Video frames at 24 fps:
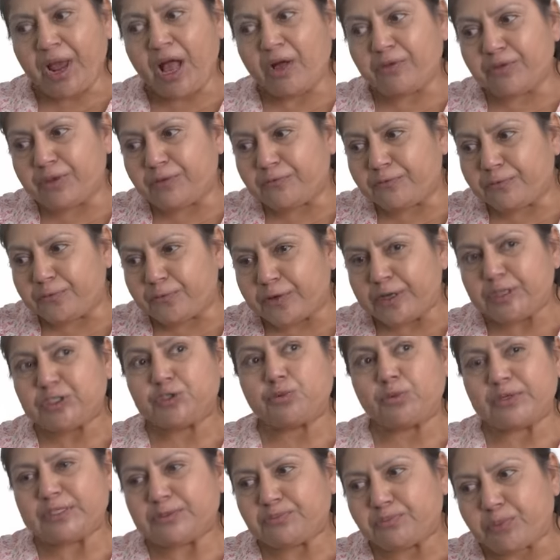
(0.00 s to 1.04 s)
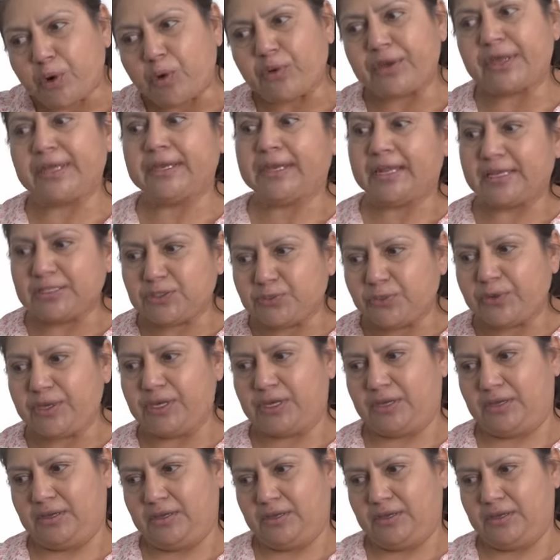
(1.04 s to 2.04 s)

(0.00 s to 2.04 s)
how the fridge was broken last week?